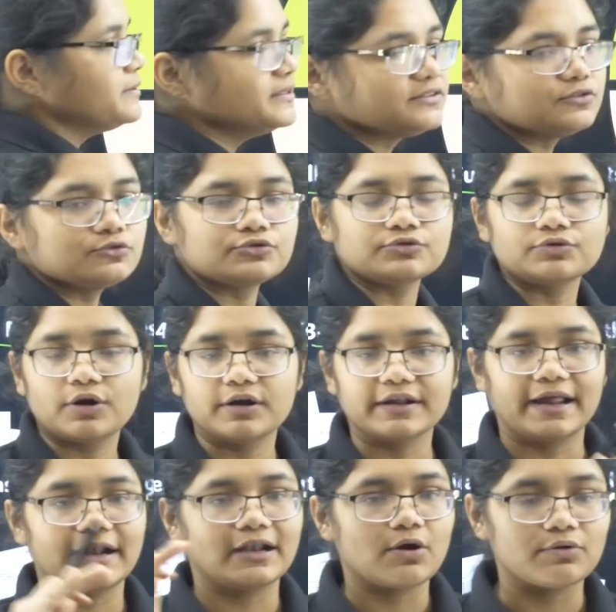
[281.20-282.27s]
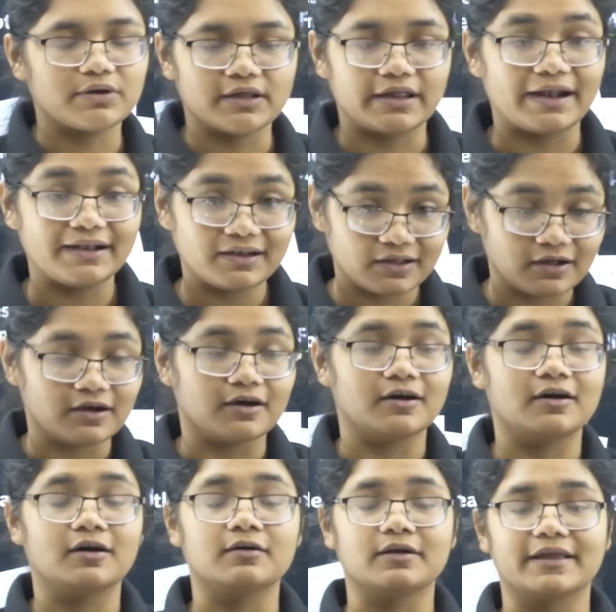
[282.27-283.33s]
means you should not get
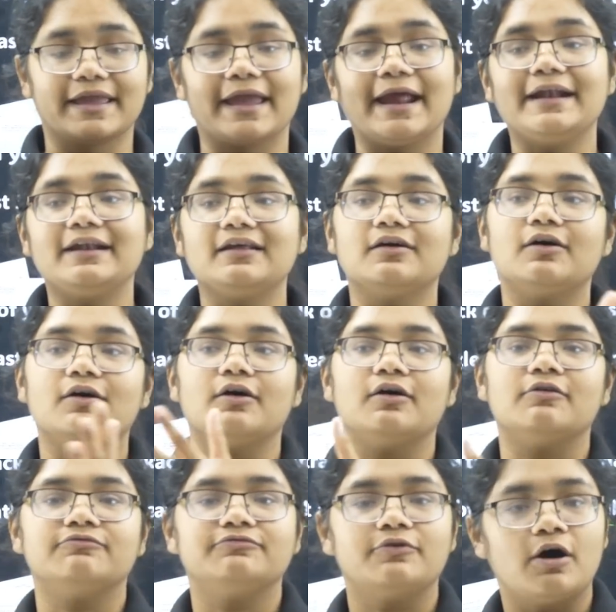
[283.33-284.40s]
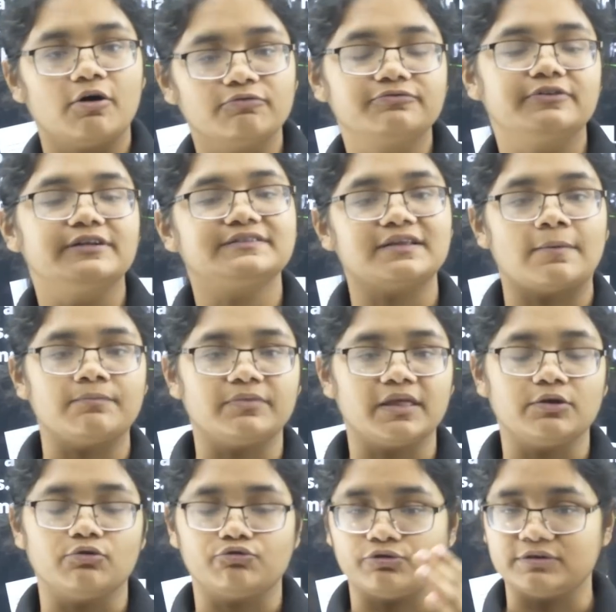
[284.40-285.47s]
off for
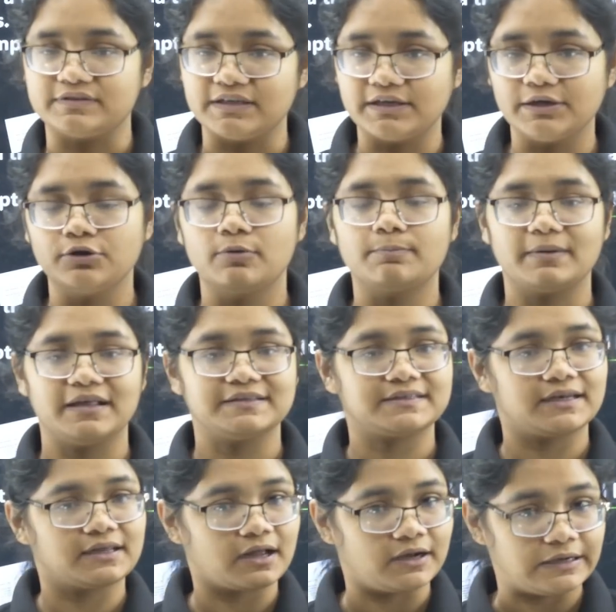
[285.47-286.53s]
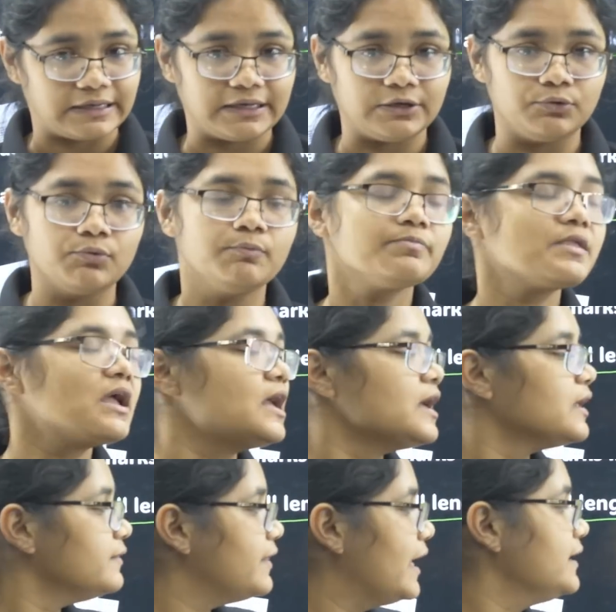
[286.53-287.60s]
something. You should sit in your place and continue.
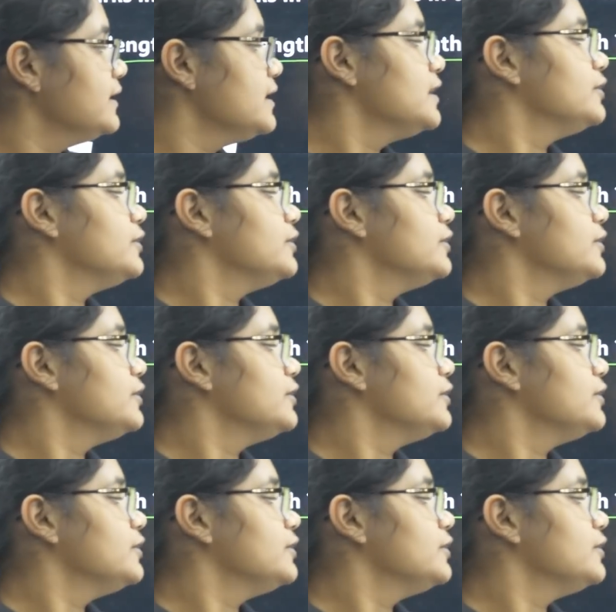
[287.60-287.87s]
Then